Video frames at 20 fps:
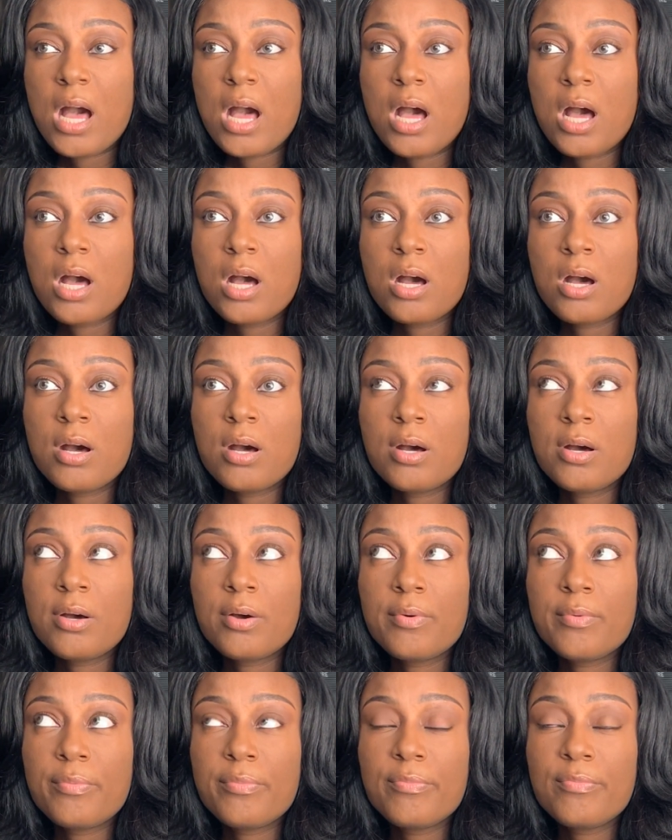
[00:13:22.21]

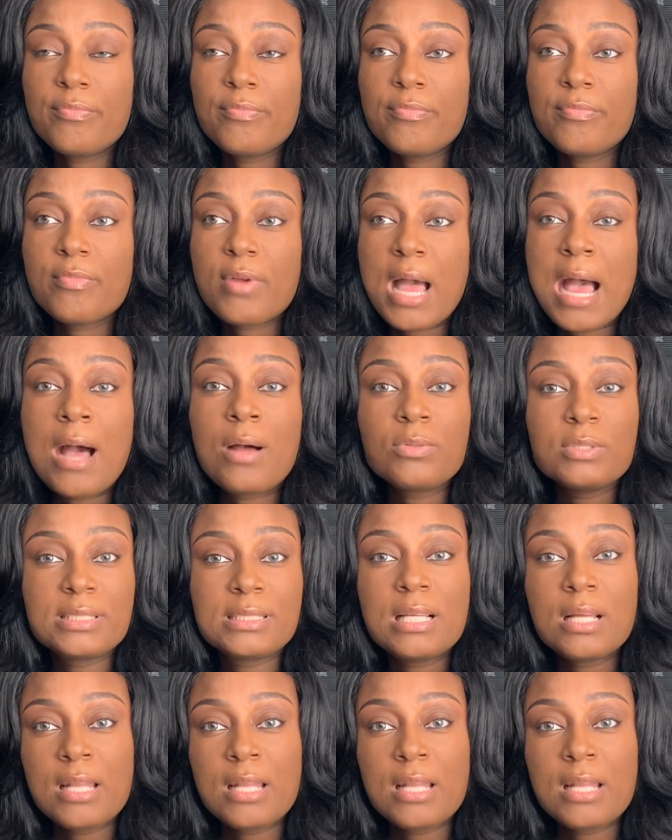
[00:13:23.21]
outside,